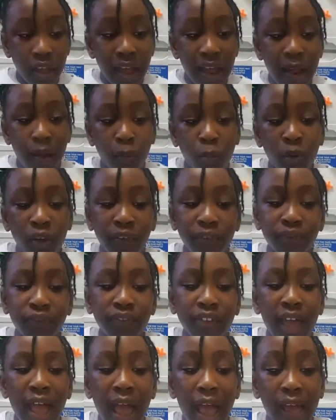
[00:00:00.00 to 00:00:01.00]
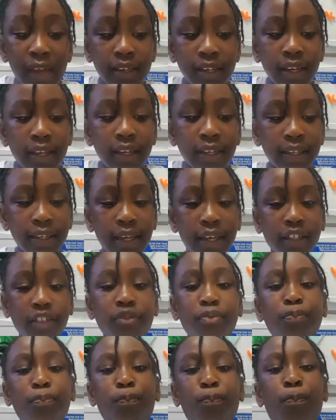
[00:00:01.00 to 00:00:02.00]
And with that, he
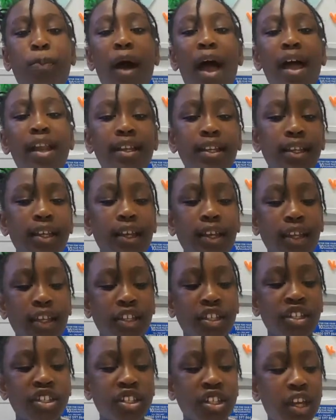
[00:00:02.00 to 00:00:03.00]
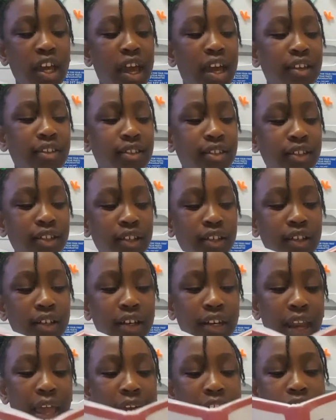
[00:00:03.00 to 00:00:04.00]
expanded his chest
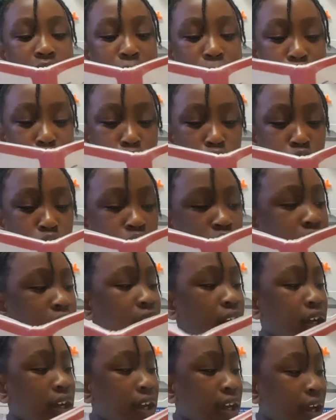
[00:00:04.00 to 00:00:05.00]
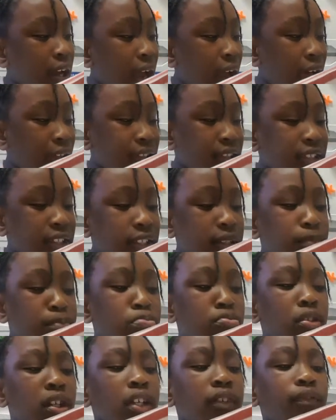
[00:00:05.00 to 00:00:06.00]
like a balloon as he
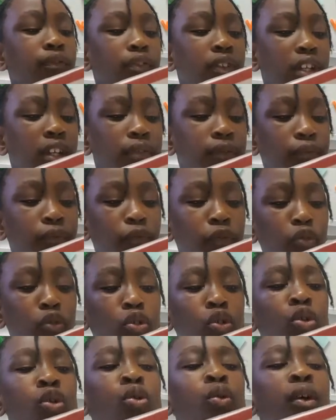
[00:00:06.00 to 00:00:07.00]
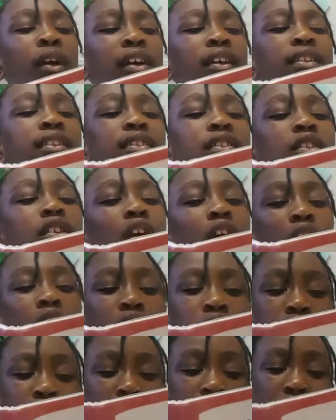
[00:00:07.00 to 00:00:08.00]
breathed in through his
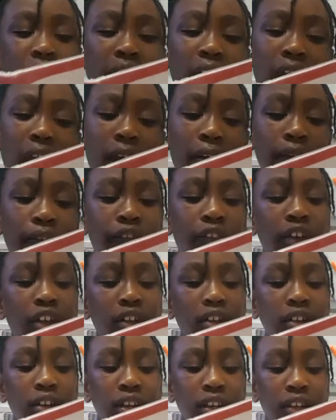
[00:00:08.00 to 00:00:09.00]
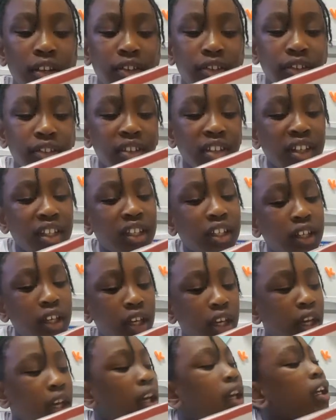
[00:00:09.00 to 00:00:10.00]
nose.
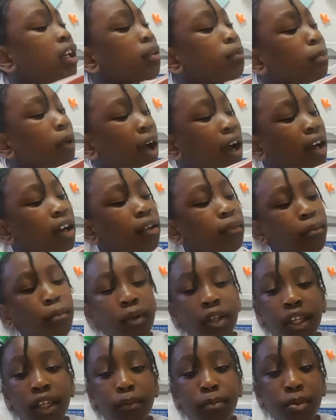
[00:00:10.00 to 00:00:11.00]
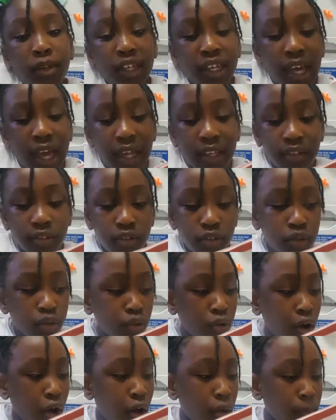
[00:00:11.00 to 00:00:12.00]
Effortlessly, he began
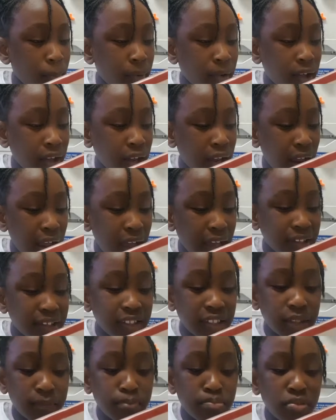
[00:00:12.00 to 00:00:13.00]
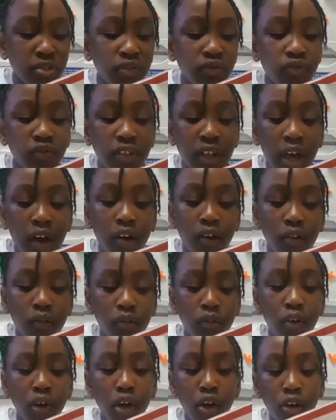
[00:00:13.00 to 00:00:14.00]
to hum as he breathed out
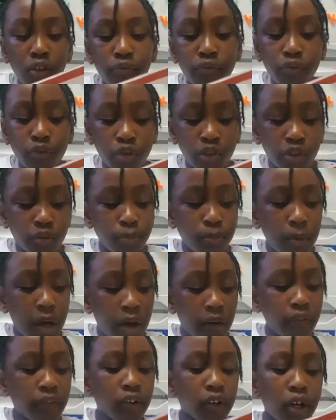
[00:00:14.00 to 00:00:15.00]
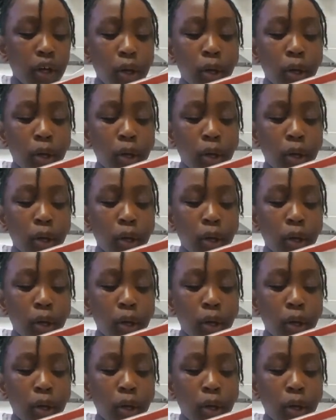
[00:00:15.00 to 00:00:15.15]
through his mouth.